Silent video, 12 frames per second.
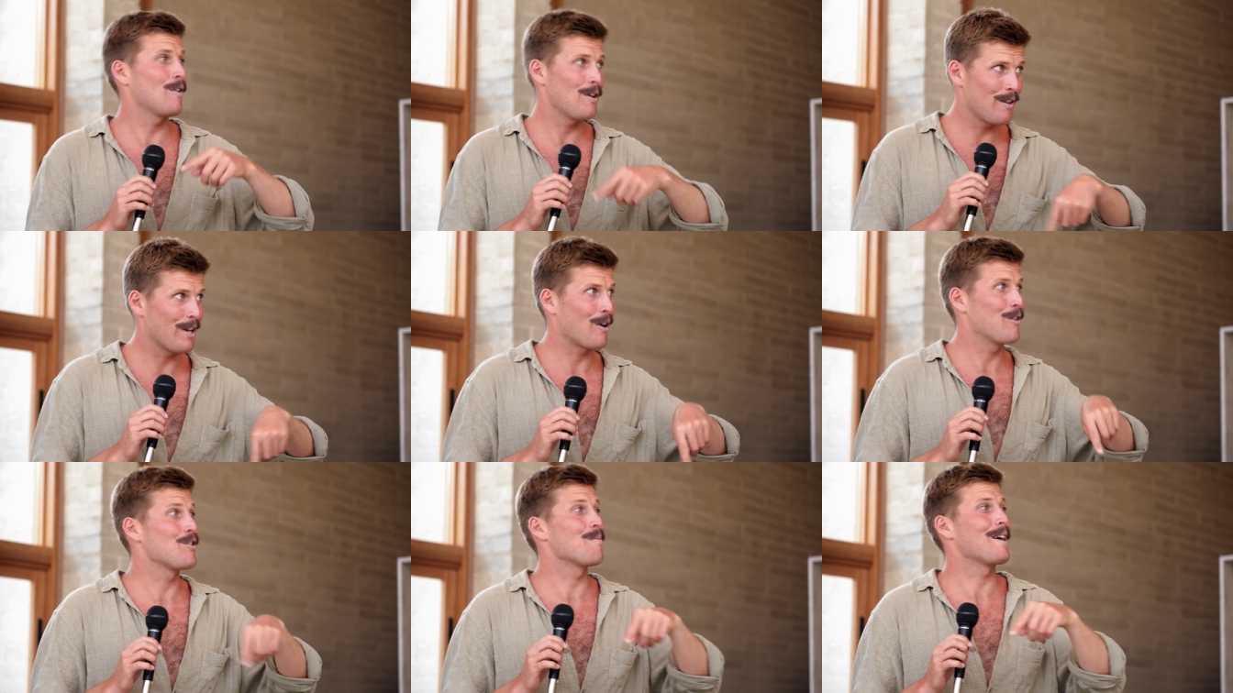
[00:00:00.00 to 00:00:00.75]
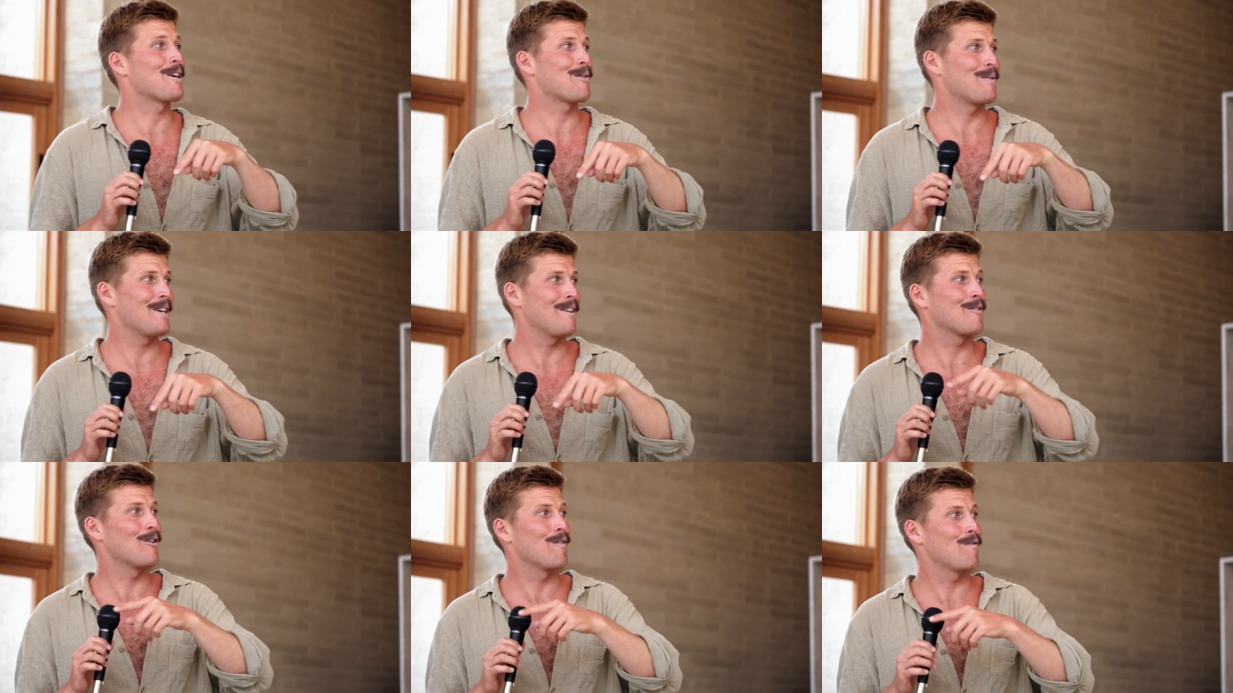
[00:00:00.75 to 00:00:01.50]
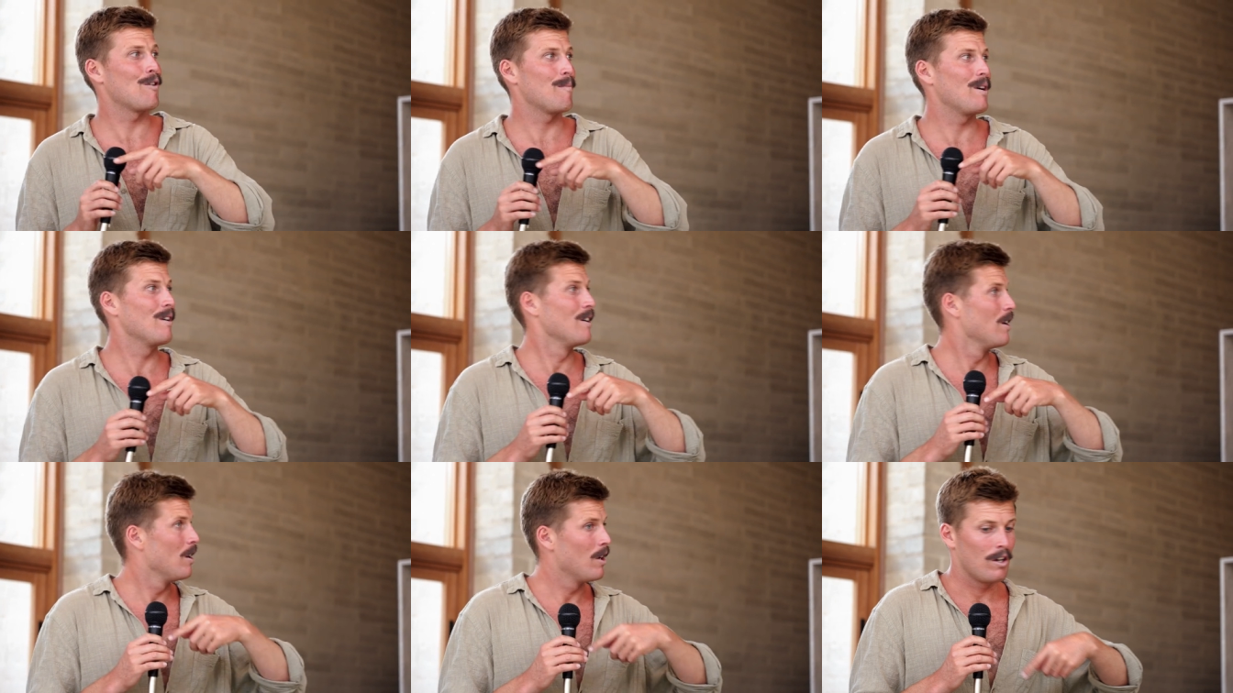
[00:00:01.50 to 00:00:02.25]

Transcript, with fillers: further mm, i go into my career that's awesome